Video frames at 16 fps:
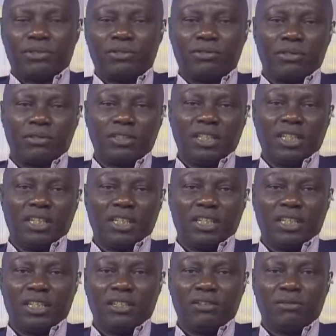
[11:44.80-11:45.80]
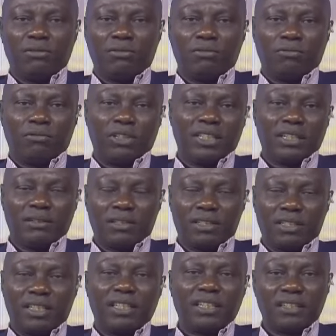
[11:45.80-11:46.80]
captured, you know, what I
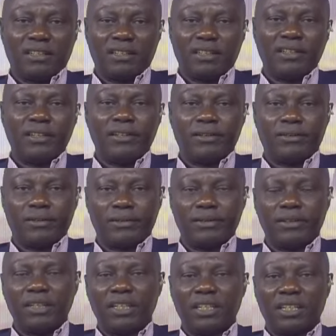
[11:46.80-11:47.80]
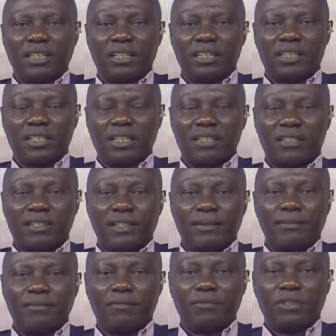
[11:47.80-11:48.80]
was thinking earlier on, that
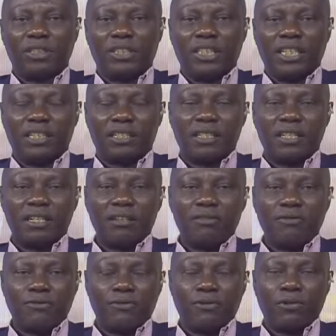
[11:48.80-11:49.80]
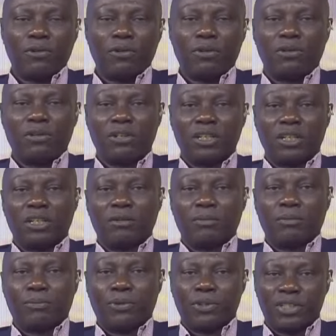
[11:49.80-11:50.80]
um, there's a need for
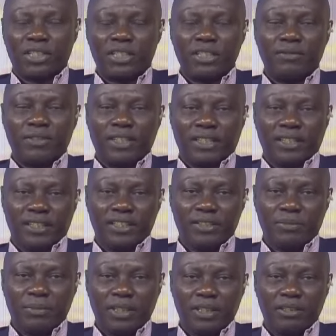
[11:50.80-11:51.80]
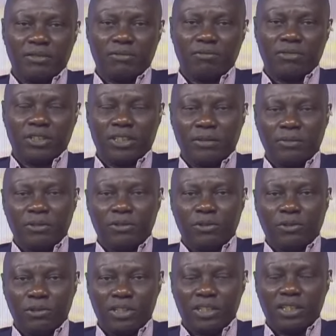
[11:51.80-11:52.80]
positive engagement with the,
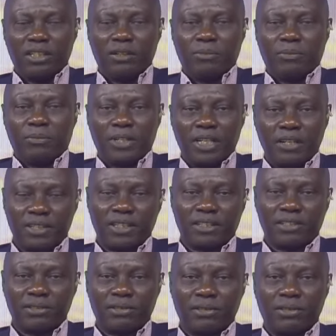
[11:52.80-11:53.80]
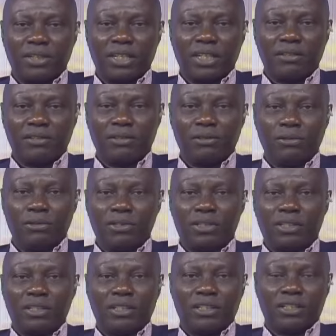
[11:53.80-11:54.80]
those in the private sector and
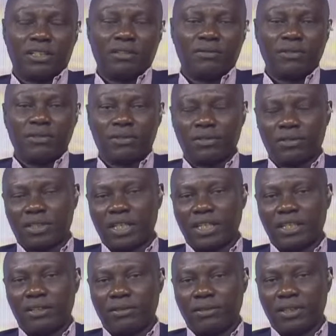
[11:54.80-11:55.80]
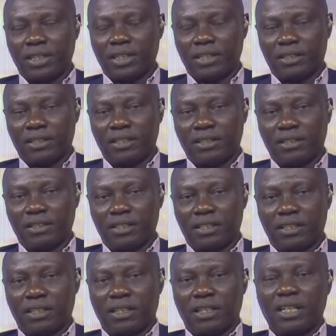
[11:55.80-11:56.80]
those in the civil society
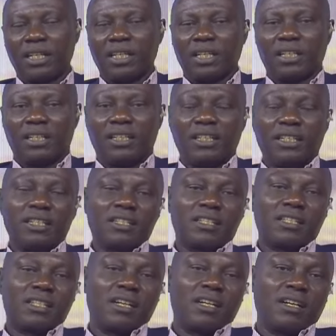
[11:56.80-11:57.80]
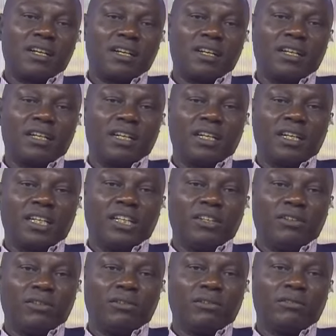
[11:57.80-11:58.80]
organizations. Uh, these are, you
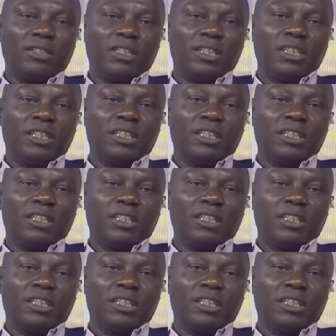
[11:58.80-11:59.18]
know,